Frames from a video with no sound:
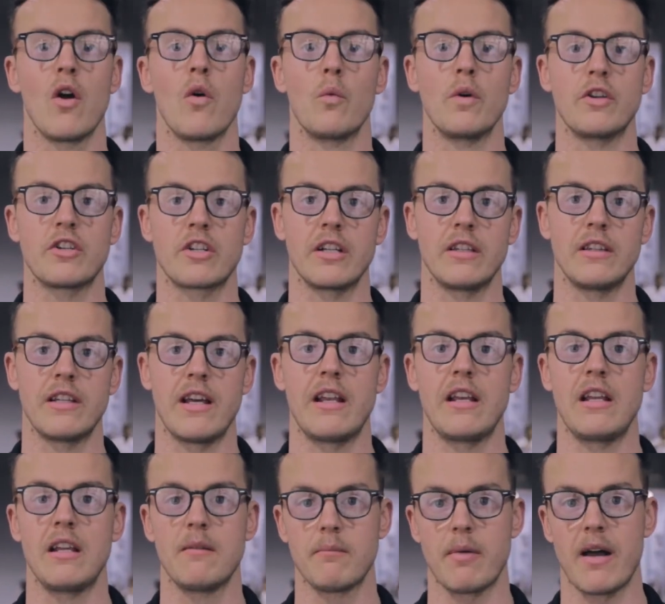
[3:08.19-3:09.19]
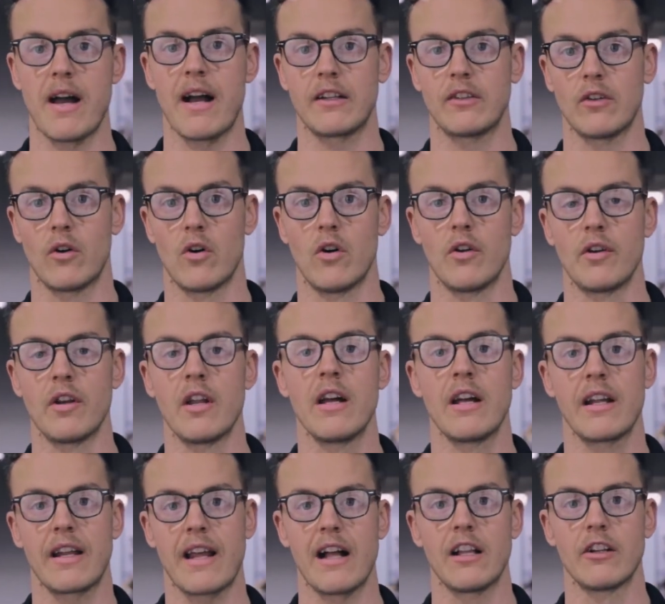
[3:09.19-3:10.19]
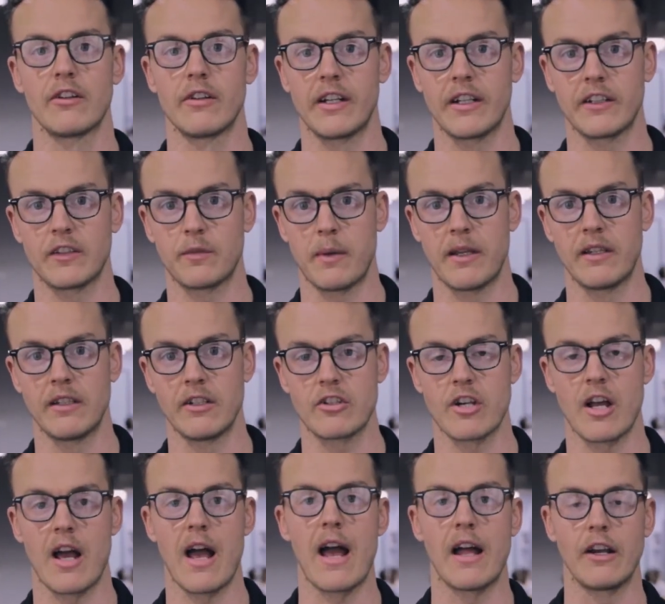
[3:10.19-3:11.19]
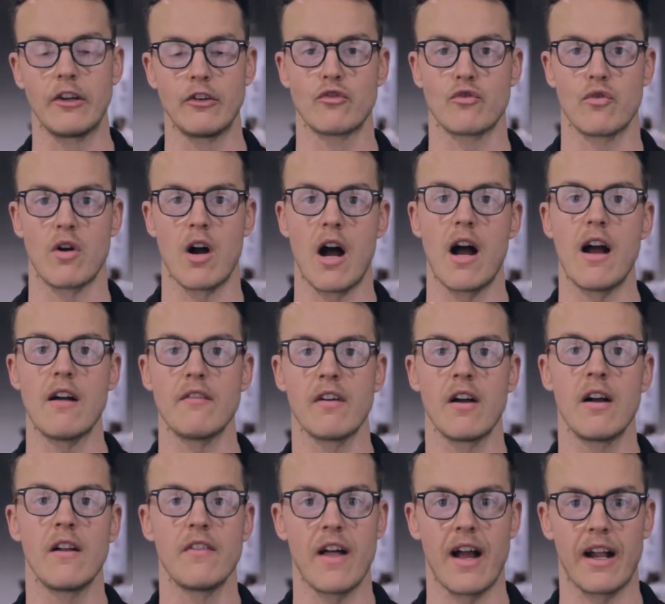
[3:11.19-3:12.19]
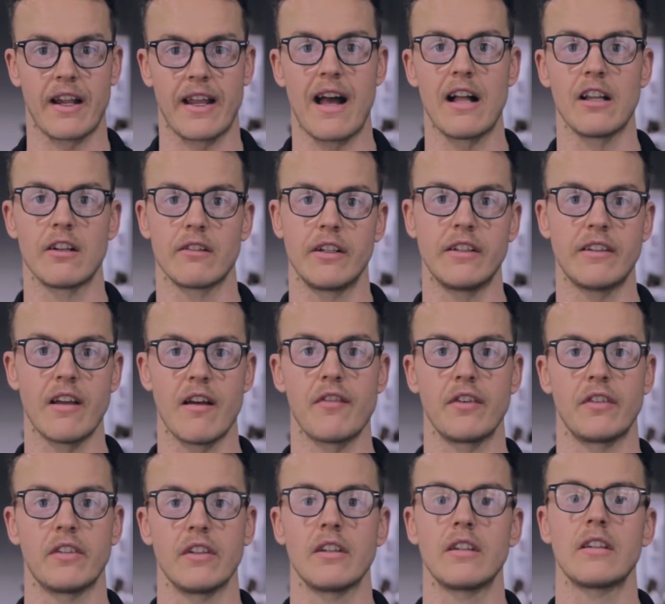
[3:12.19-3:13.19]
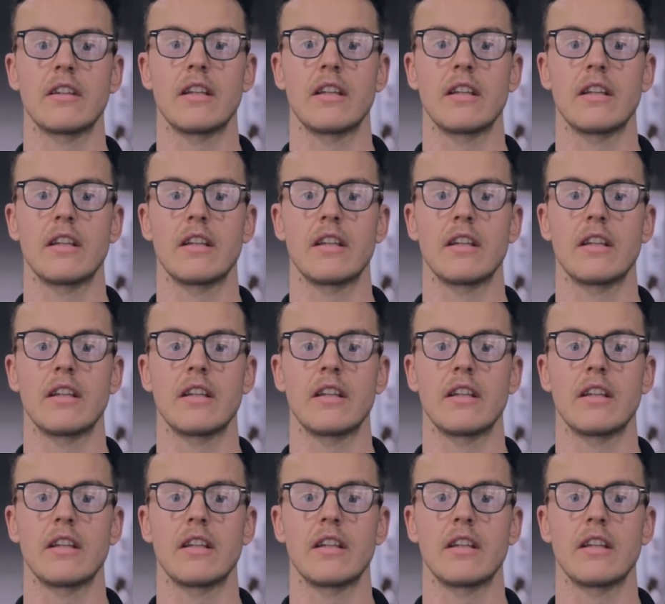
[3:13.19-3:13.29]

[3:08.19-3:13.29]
which can then impact on calorie expenditure and drive that calorie deficit.